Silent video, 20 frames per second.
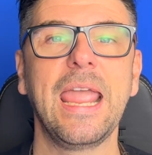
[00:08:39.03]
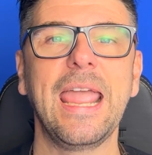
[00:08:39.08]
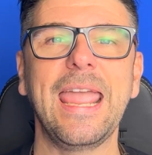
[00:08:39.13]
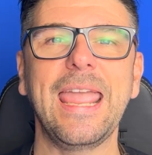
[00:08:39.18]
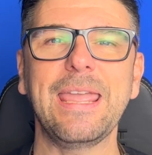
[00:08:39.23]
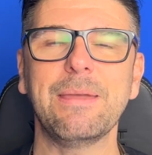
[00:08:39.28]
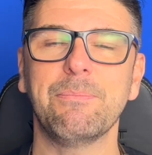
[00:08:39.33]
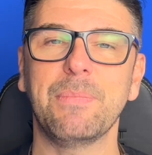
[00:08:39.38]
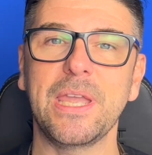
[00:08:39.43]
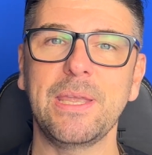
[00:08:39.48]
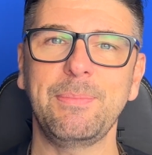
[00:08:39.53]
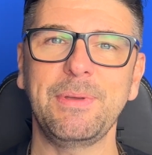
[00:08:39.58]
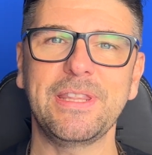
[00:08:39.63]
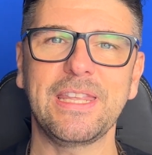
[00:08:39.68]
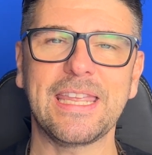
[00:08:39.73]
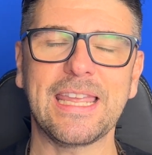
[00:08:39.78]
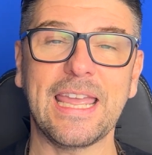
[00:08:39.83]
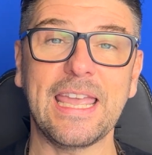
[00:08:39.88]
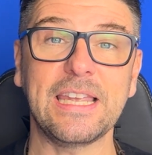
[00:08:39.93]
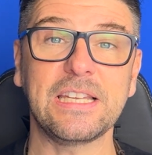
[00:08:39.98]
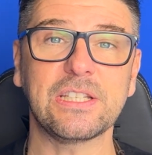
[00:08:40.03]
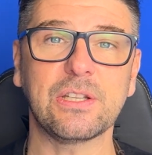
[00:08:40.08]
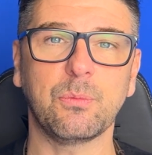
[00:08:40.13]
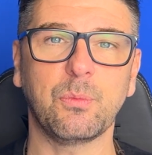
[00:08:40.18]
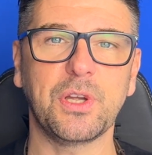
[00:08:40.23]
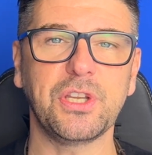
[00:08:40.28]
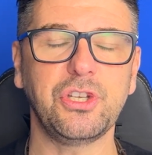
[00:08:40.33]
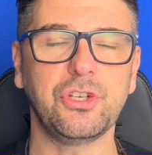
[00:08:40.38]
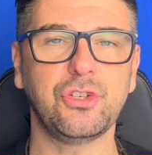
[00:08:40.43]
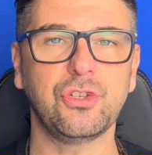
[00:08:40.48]
It may be the case that
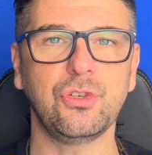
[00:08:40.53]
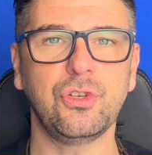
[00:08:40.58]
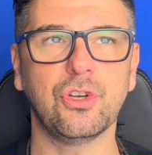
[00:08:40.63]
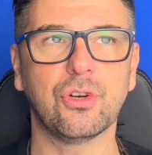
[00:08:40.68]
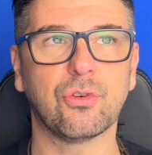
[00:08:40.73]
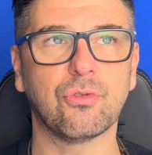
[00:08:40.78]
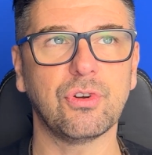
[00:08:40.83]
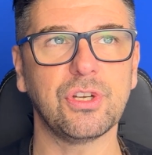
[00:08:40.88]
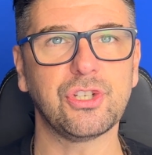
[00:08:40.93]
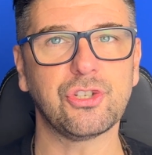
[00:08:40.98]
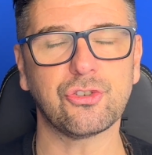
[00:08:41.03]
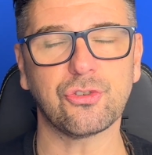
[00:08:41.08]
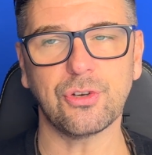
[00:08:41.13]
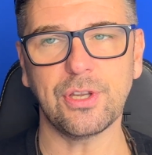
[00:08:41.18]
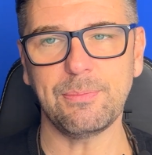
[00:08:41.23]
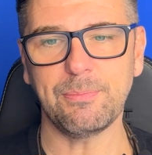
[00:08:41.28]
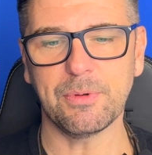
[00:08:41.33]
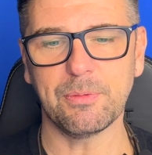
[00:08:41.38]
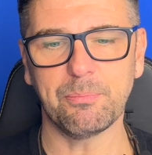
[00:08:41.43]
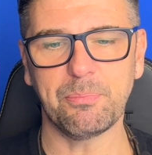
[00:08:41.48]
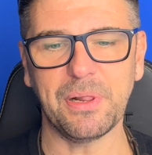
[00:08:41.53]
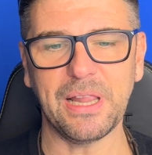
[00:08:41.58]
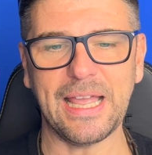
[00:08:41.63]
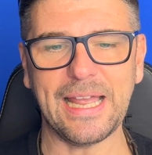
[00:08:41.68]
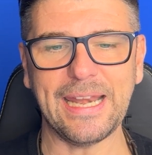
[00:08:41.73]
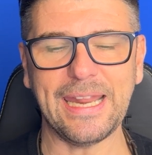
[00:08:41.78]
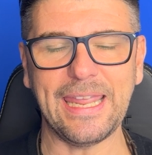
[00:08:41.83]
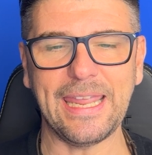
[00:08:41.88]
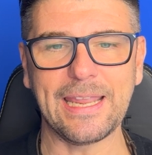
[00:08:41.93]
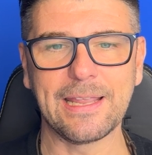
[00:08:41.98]
when you do your risk treatment
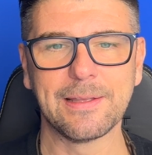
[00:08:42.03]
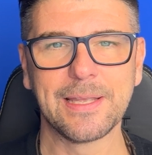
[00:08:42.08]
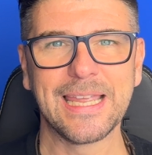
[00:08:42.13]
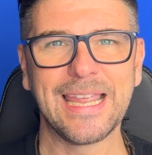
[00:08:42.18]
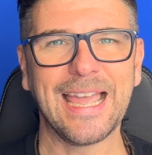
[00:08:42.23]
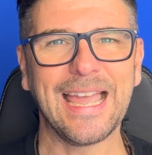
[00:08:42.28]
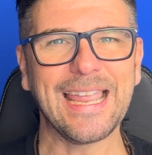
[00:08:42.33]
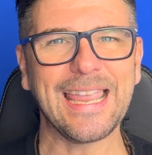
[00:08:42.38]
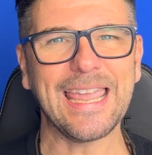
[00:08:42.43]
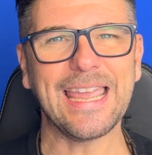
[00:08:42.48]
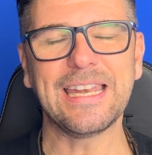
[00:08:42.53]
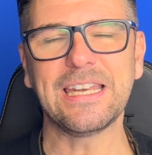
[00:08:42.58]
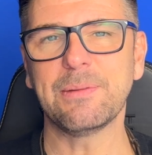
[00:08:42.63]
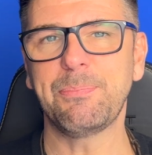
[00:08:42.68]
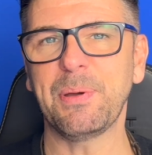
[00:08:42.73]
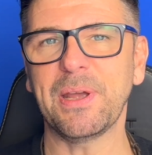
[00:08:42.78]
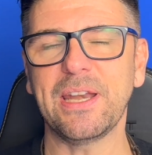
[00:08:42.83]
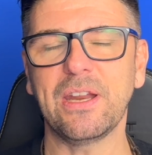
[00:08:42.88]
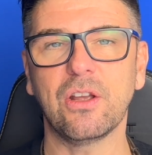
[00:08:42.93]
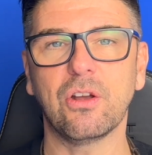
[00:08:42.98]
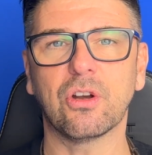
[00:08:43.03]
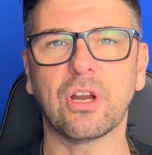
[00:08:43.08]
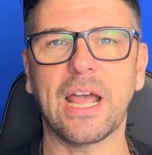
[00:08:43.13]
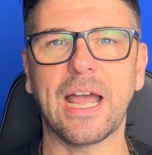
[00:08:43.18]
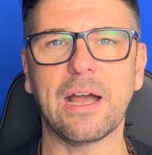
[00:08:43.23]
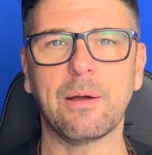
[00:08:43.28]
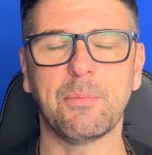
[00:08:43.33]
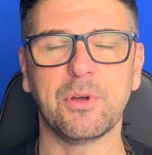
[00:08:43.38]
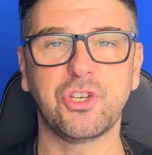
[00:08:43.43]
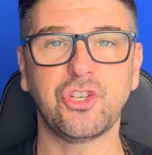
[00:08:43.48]
planning, again, depending on
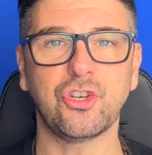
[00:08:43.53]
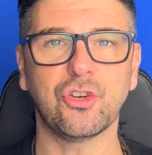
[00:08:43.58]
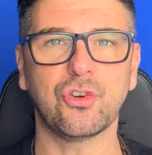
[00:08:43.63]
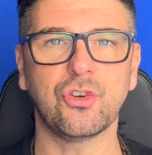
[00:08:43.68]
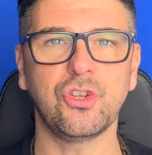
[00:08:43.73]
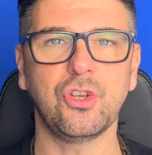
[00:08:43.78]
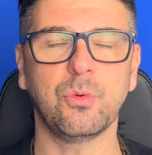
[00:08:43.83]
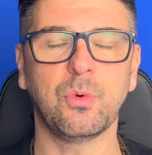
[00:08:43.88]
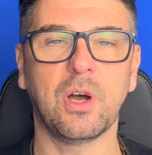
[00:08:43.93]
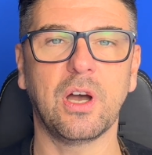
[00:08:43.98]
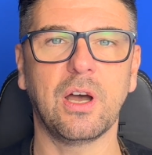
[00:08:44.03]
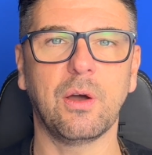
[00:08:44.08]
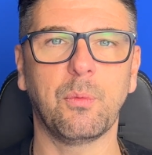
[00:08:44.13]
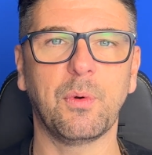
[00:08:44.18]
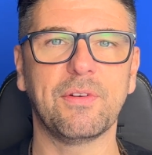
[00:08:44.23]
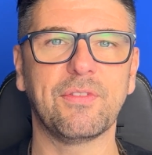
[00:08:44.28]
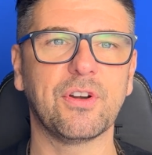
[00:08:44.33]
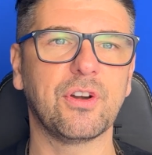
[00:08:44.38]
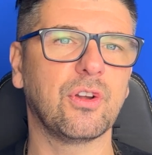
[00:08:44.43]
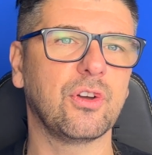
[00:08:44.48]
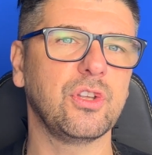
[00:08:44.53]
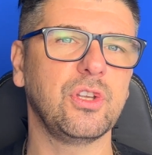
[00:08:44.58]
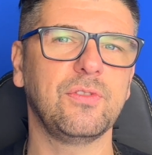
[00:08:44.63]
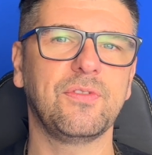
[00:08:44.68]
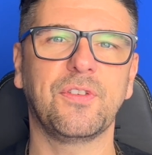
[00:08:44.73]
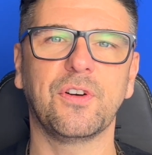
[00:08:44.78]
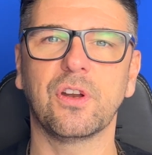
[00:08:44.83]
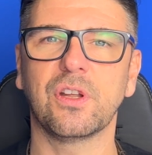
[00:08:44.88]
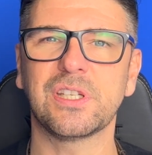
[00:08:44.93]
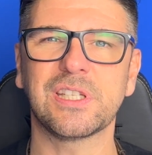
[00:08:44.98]
how mature you are, whether or not you
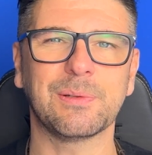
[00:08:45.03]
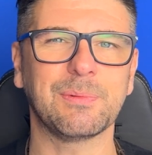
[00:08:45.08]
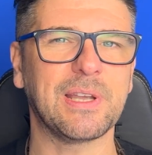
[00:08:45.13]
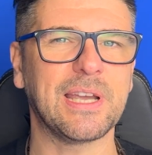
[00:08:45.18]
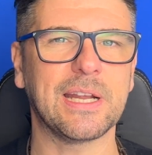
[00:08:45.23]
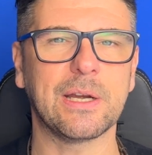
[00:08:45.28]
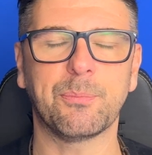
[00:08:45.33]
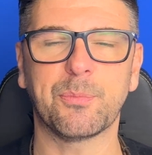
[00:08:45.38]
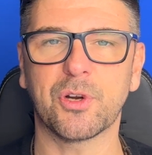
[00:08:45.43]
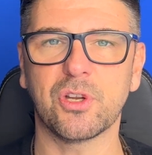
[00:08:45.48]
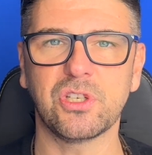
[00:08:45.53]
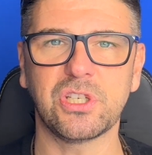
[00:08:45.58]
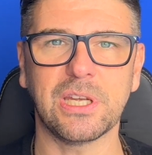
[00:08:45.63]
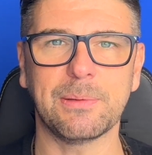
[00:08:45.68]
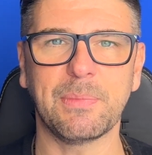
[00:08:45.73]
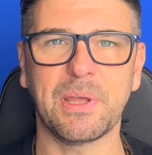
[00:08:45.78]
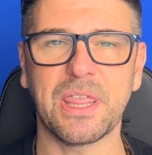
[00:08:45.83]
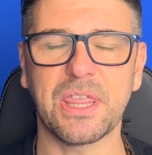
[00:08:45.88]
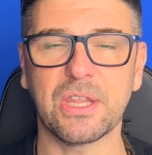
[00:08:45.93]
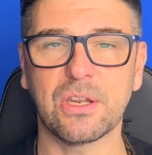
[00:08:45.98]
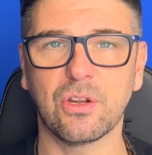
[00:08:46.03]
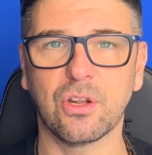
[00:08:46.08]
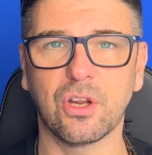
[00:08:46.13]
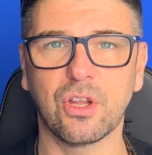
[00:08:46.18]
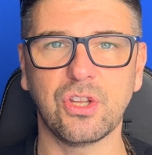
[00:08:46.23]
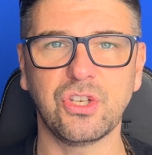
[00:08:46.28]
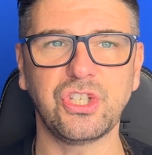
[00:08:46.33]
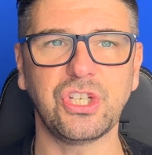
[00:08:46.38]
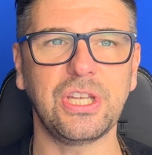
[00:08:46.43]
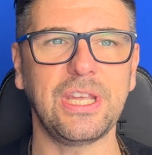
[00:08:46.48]
follow some kind of project
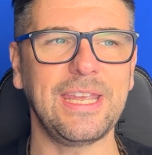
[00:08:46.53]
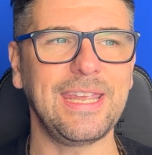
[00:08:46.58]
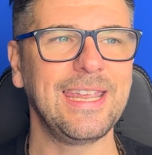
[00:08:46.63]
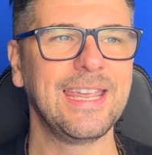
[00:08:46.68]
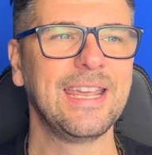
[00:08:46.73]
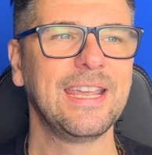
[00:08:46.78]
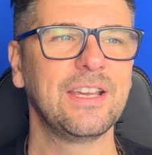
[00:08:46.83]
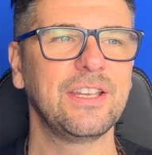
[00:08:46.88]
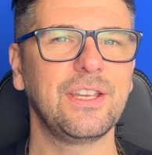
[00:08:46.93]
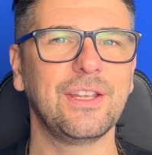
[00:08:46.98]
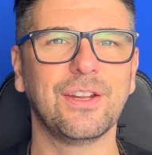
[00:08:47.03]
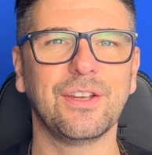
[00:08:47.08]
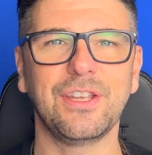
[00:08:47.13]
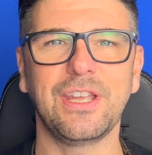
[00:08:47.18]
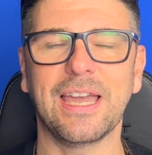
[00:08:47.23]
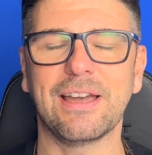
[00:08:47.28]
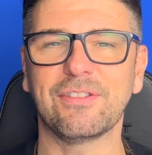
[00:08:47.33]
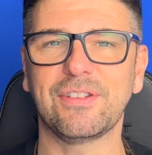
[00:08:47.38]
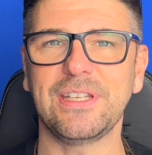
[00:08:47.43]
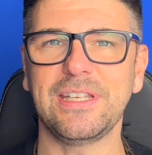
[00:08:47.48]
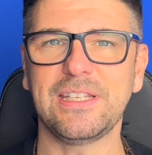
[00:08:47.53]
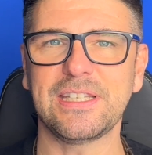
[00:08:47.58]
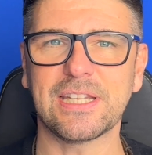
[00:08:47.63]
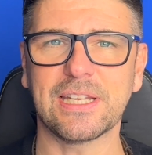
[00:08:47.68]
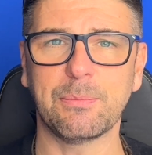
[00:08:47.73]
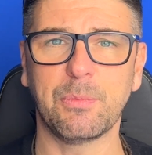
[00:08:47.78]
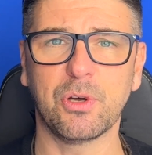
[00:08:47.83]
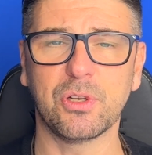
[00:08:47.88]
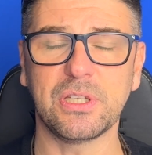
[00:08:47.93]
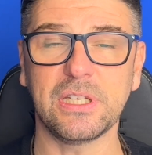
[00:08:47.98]
methodology, you know, you have
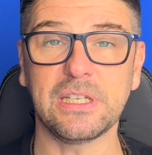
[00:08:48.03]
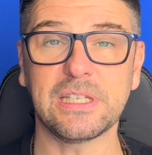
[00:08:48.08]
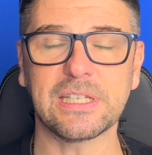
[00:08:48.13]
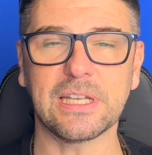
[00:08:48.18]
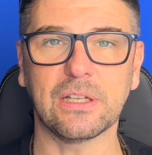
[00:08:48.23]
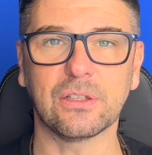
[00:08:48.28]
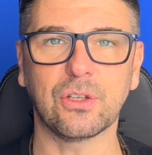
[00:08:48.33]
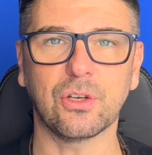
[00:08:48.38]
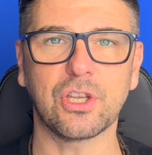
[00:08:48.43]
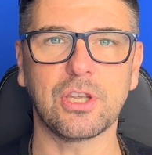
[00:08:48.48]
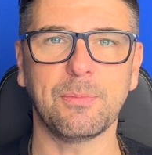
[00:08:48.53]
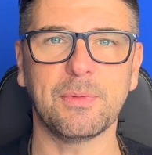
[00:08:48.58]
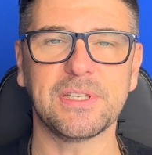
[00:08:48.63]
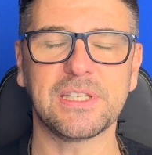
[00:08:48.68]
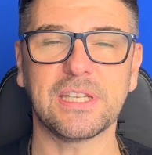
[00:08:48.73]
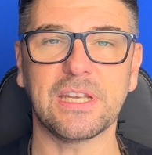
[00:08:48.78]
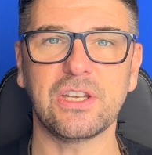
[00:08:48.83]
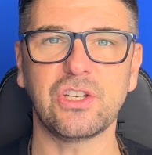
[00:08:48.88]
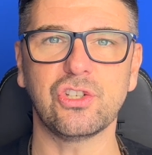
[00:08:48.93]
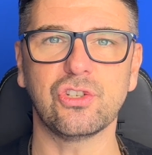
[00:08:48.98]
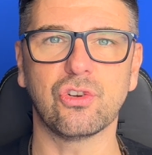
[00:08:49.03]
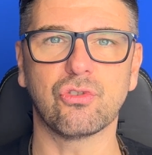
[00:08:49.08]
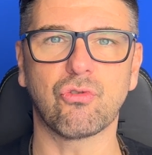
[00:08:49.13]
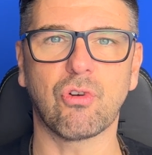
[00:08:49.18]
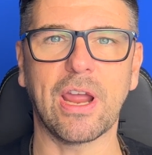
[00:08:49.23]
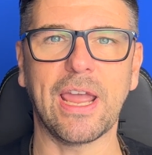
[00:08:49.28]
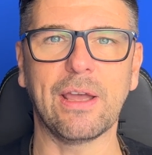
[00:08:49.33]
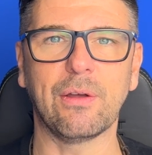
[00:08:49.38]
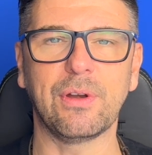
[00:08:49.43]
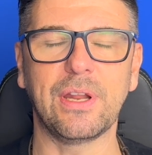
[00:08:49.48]
detail, more detailed documentation
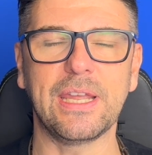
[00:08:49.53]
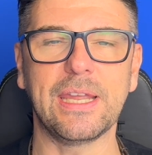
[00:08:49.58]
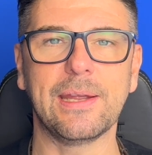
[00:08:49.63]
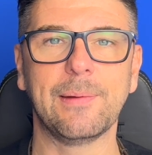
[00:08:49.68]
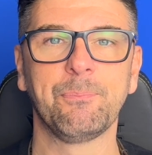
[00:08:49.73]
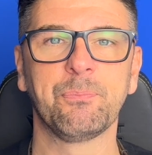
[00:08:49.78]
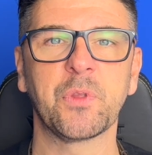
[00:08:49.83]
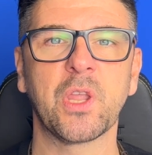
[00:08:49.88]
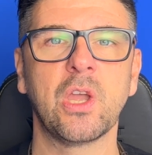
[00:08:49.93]
around it,